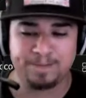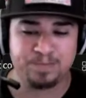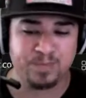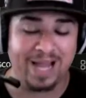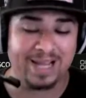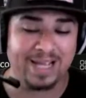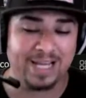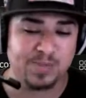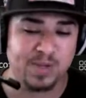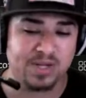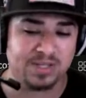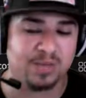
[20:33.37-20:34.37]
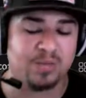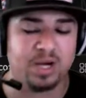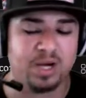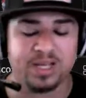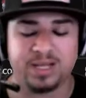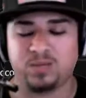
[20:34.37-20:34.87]
I guess because the
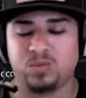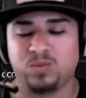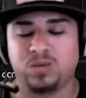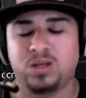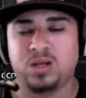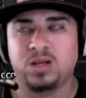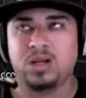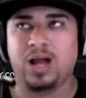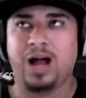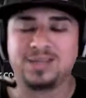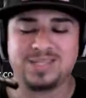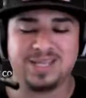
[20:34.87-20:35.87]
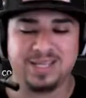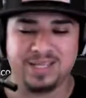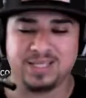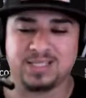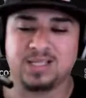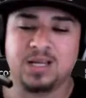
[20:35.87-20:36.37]
market, I'll say
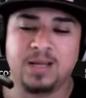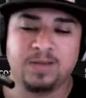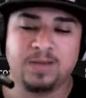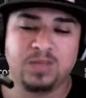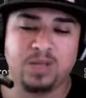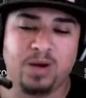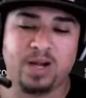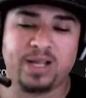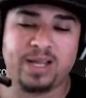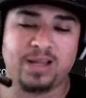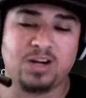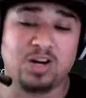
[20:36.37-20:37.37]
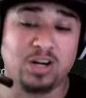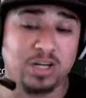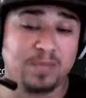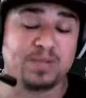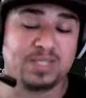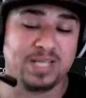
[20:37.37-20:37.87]
this, the market could
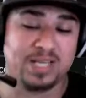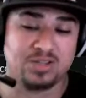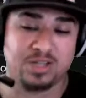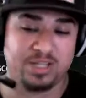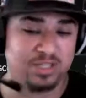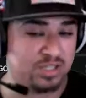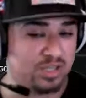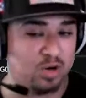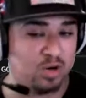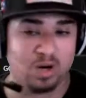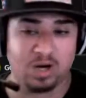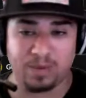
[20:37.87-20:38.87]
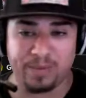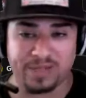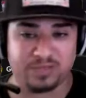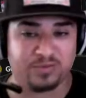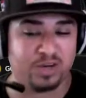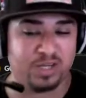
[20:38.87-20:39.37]
potentially just go up as
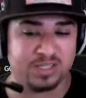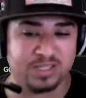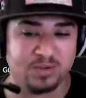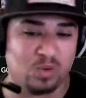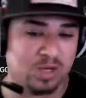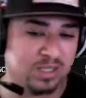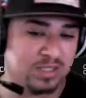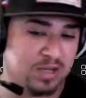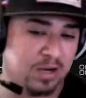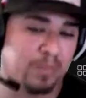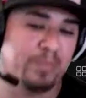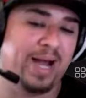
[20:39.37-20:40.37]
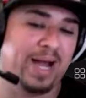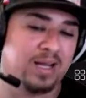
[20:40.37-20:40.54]
far as it wants, come back,